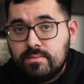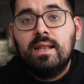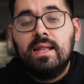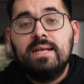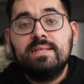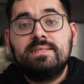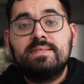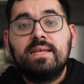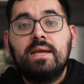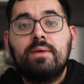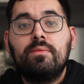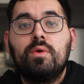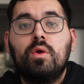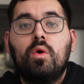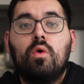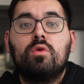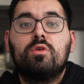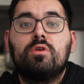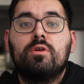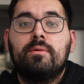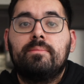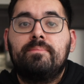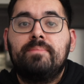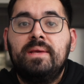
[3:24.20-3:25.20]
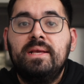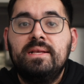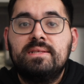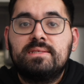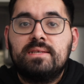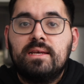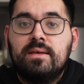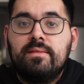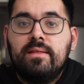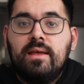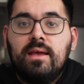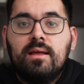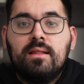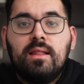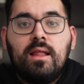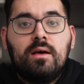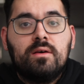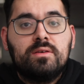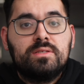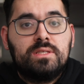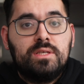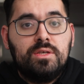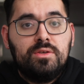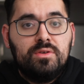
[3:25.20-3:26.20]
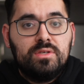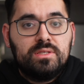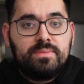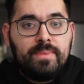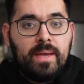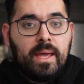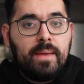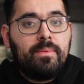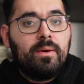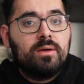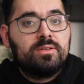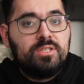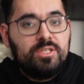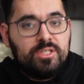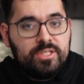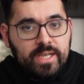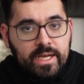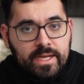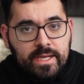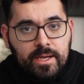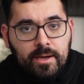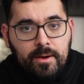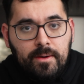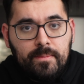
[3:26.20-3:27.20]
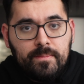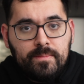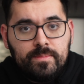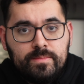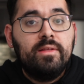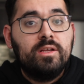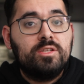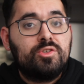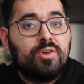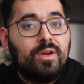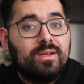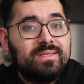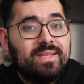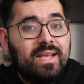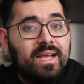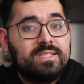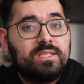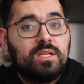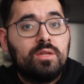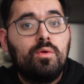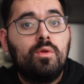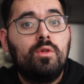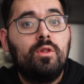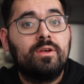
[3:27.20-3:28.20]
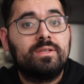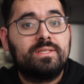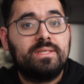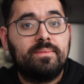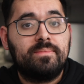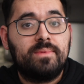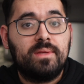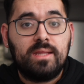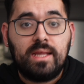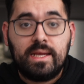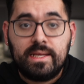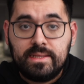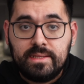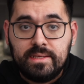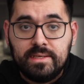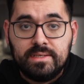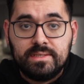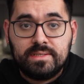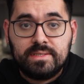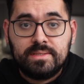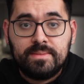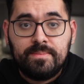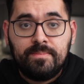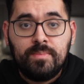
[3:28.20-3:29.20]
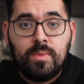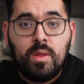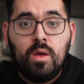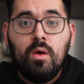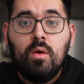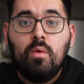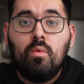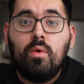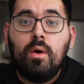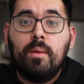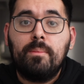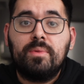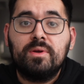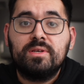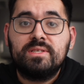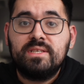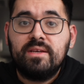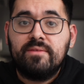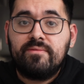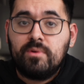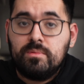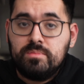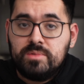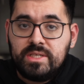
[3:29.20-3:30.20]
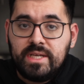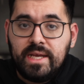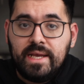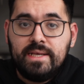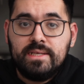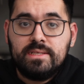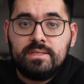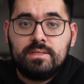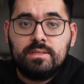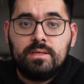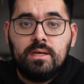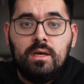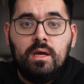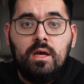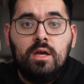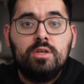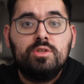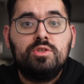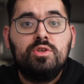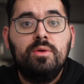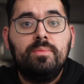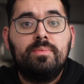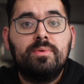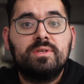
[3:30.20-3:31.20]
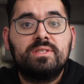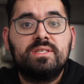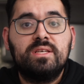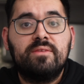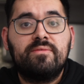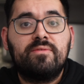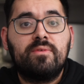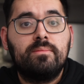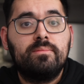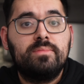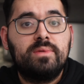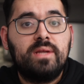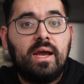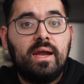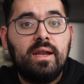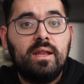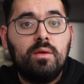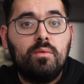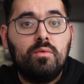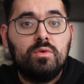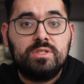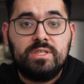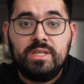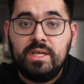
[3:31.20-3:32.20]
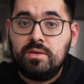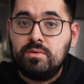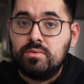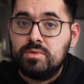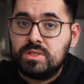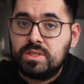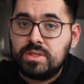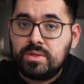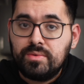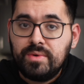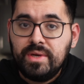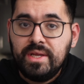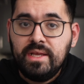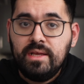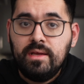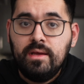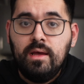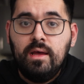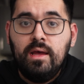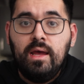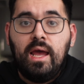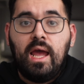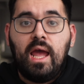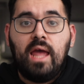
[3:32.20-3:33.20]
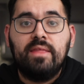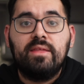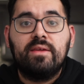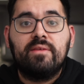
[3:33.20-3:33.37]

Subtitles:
Let's say we order a pizza and they allow us to use PayPal to check out. The transaction will look something like this. 1% from Chase, 2% from dining, which equals 3, and